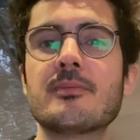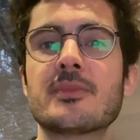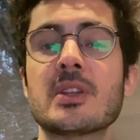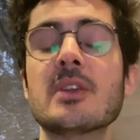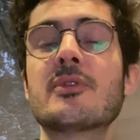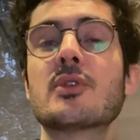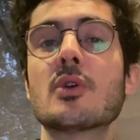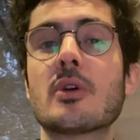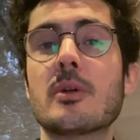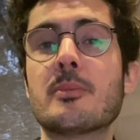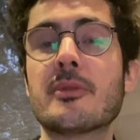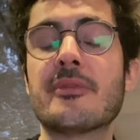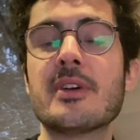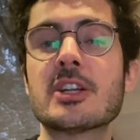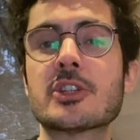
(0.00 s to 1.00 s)
if you're a
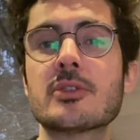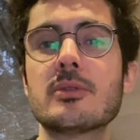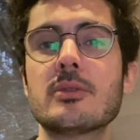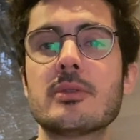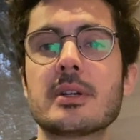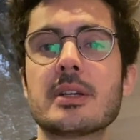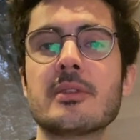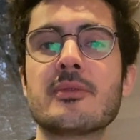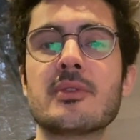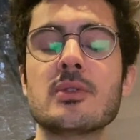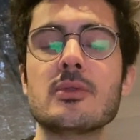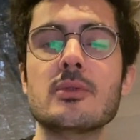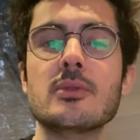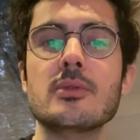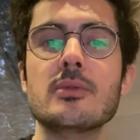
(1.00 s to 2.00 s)
professional if
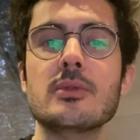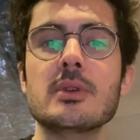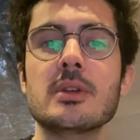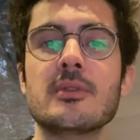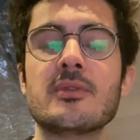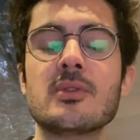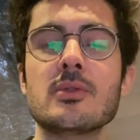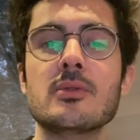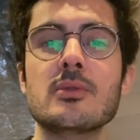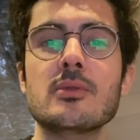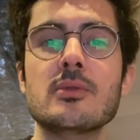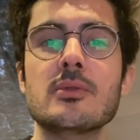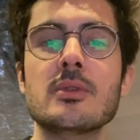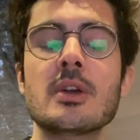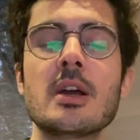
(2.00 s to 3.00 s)
you if
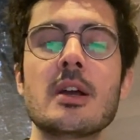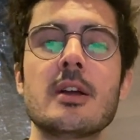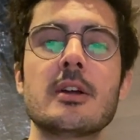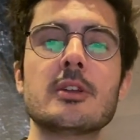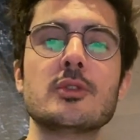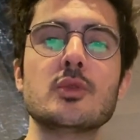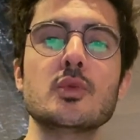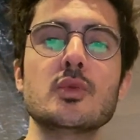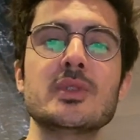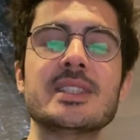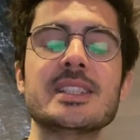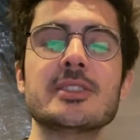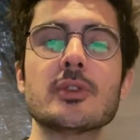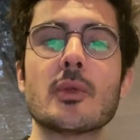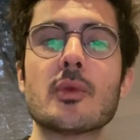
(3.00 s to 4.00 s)
you do
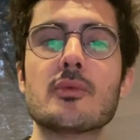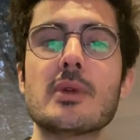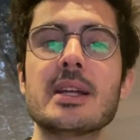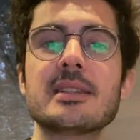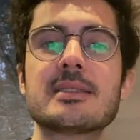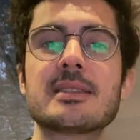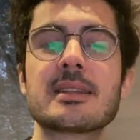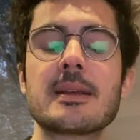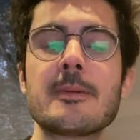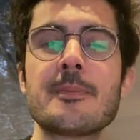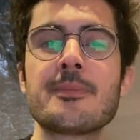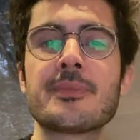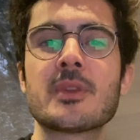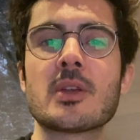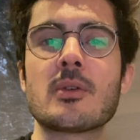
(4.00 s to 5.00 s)
seasonal rent
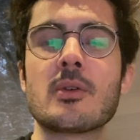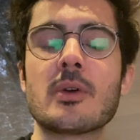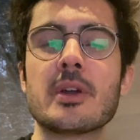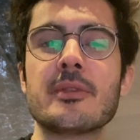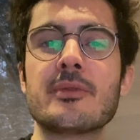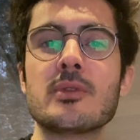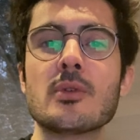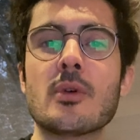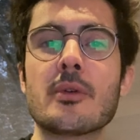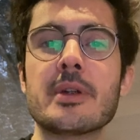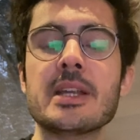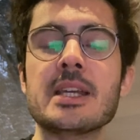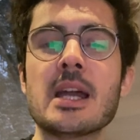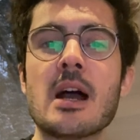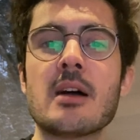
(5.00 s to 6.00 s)
or if you
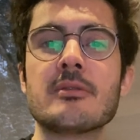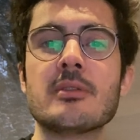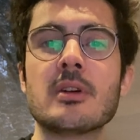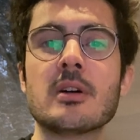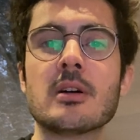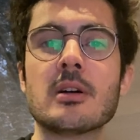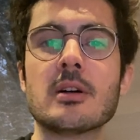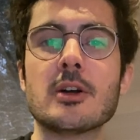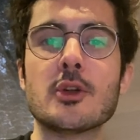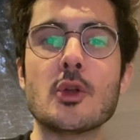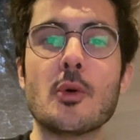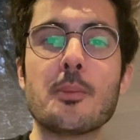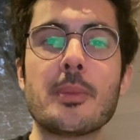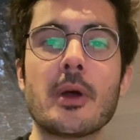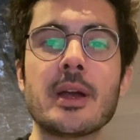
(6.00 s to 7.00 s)
already have a, an
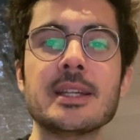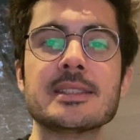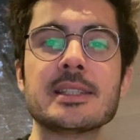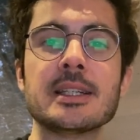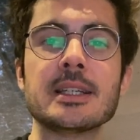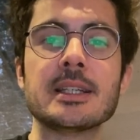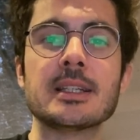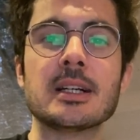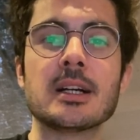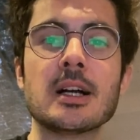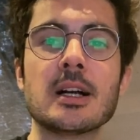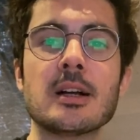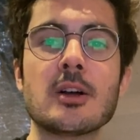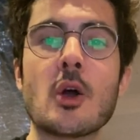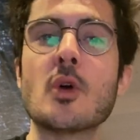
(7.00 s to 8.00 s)
operating
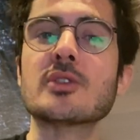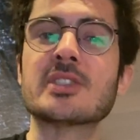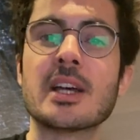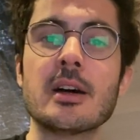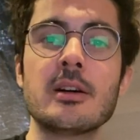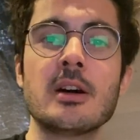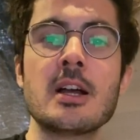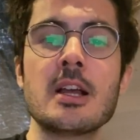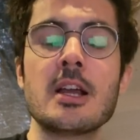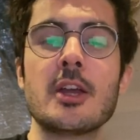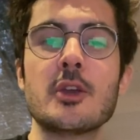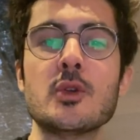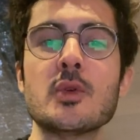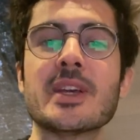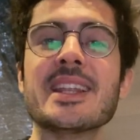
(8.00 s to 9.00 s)
uh, hotel,
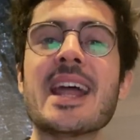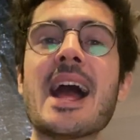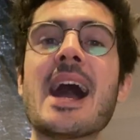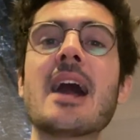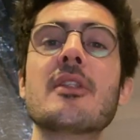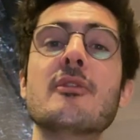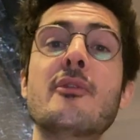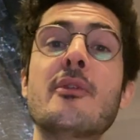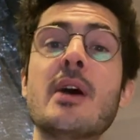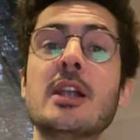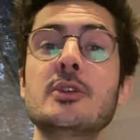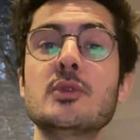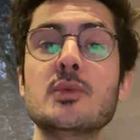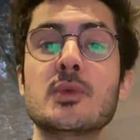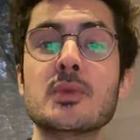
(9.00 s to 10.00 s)
you can add
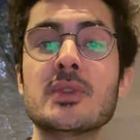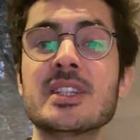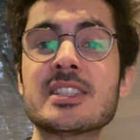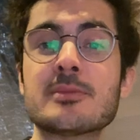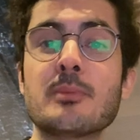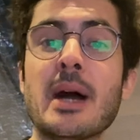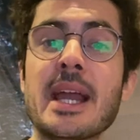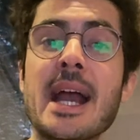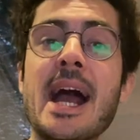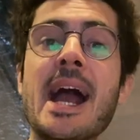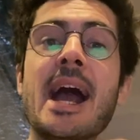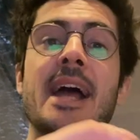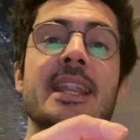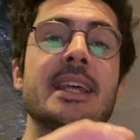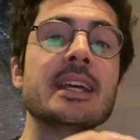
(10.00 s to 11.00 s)
value to this by
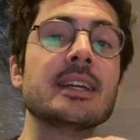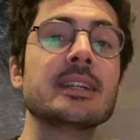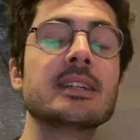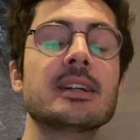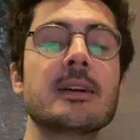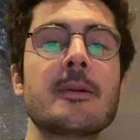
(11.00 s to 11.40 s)
adding